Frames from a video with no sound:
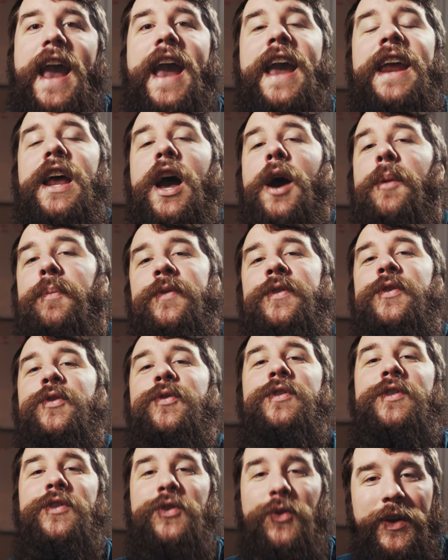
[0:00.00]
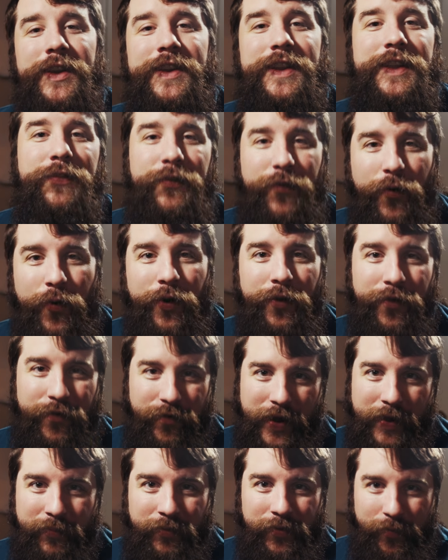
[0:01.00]
at up to 24
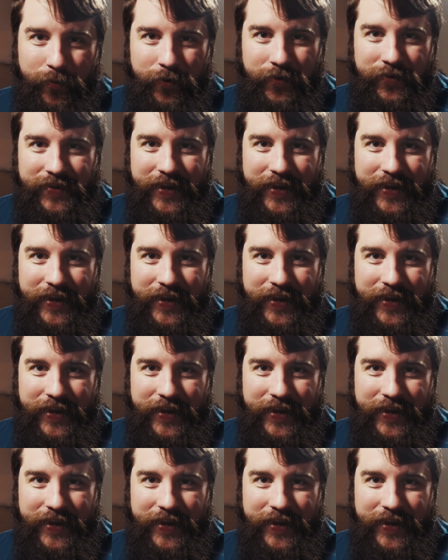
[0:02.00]
frames per